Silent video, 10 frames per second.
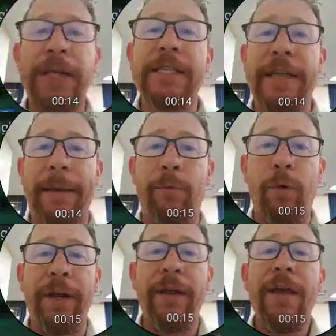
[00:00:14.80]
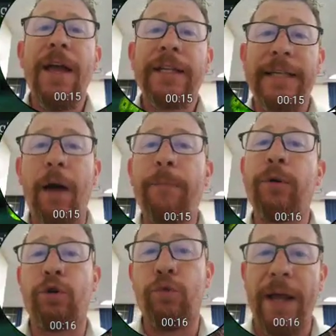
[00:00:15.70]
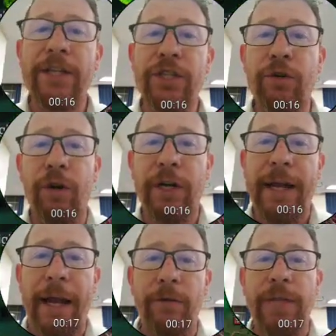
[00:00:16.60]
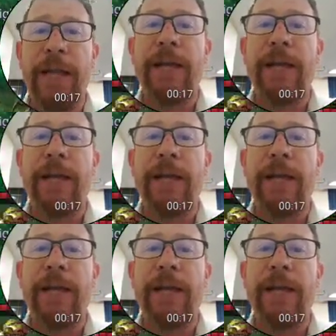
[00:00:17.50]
standpoint to help progress your account and